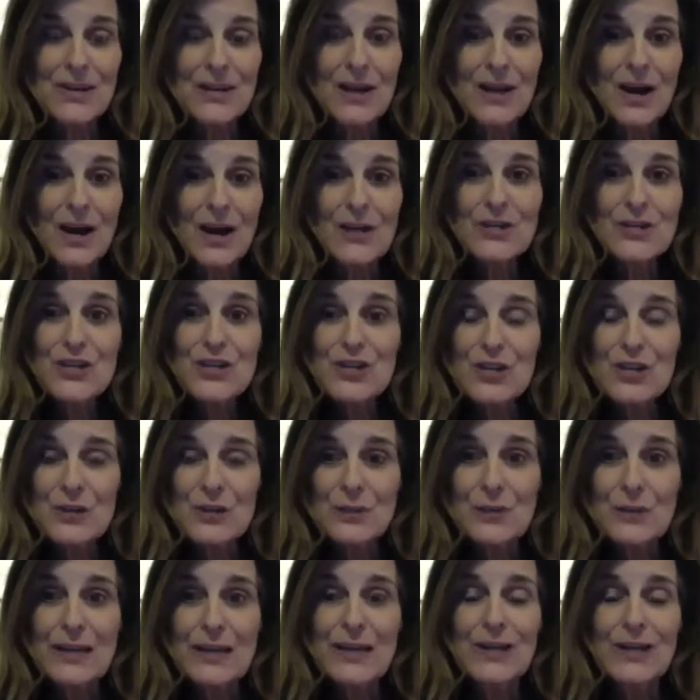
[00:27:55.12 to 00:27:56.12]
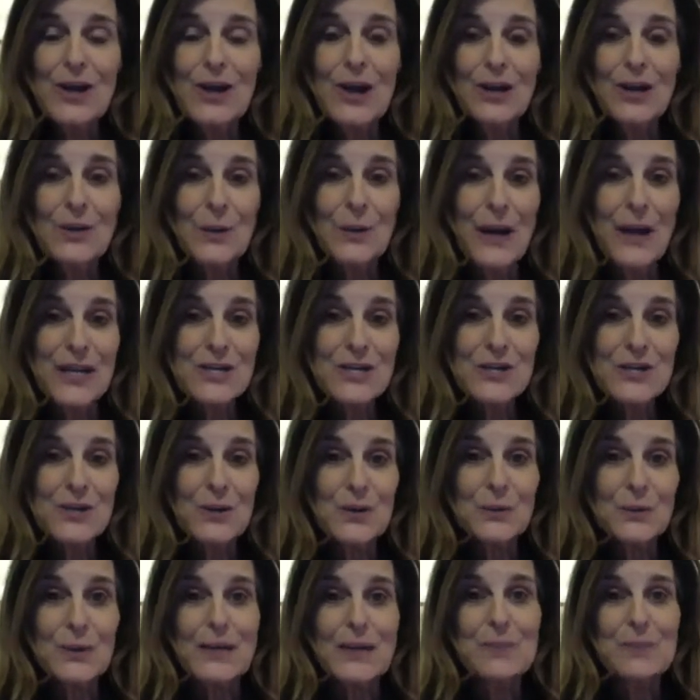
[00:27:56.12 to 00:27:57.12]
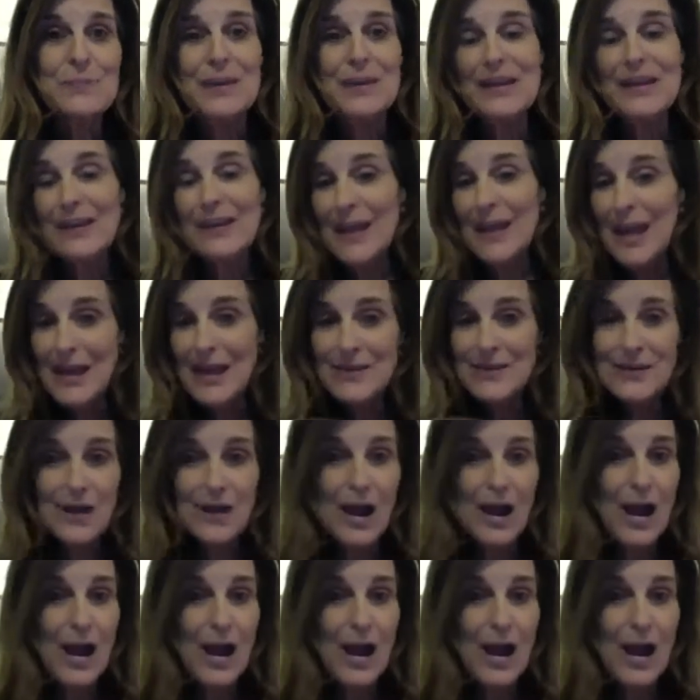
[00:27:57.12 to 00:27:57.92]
our children, our grandchildren being handed